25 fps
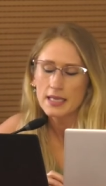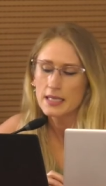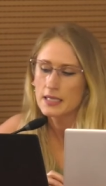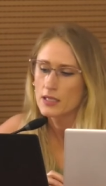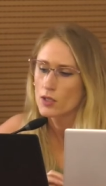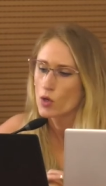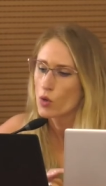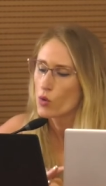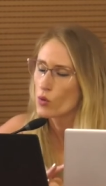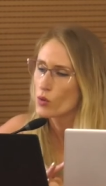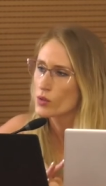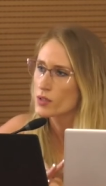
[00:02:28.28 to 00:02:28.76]
He
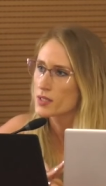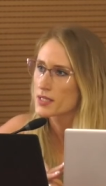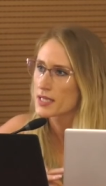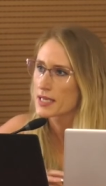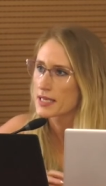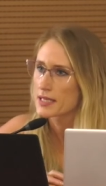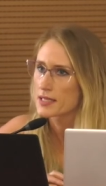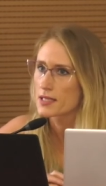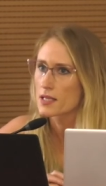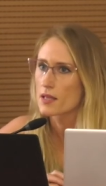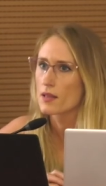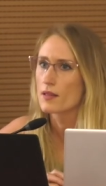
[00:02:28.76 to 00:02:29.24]
calls
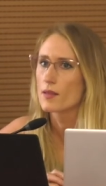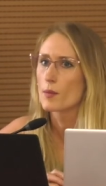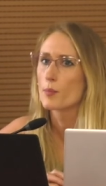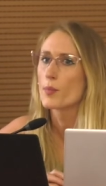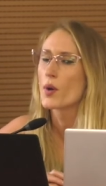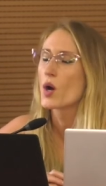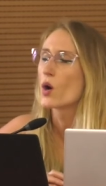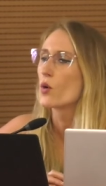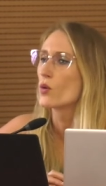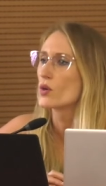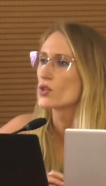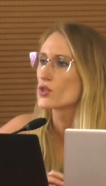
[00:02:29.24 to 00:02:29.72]
it the
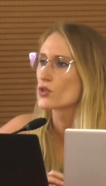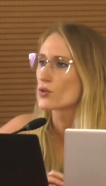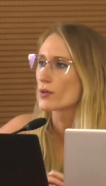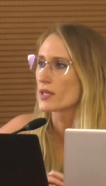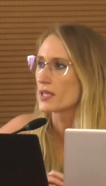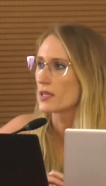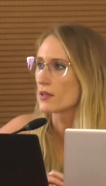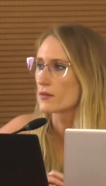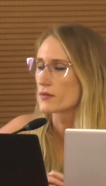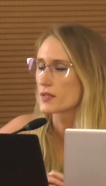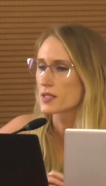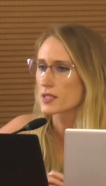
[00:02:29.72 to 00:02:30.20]

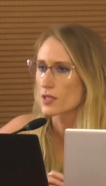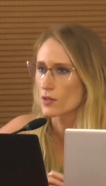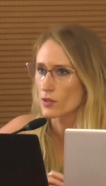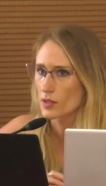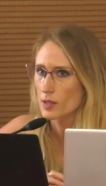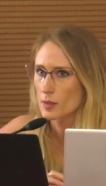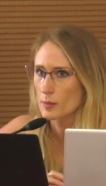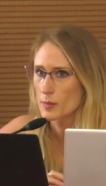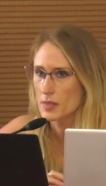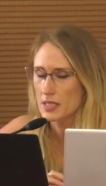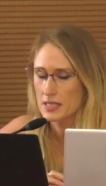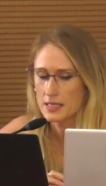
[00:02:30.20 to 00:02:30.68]
poetry of
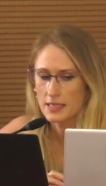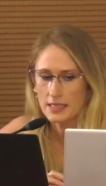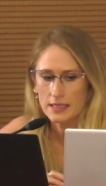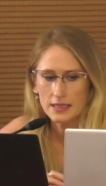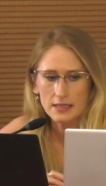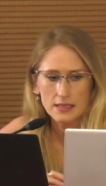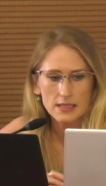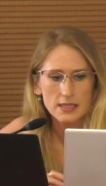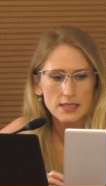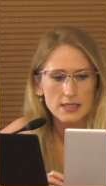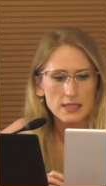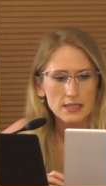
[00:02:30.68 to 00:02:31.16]

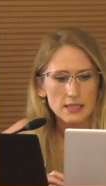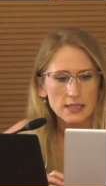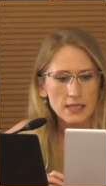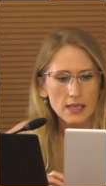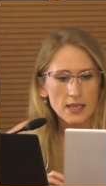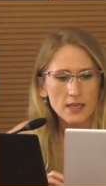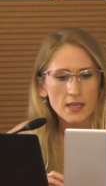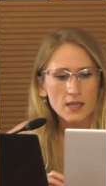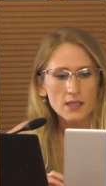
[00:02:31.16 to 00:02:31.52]
circumstance,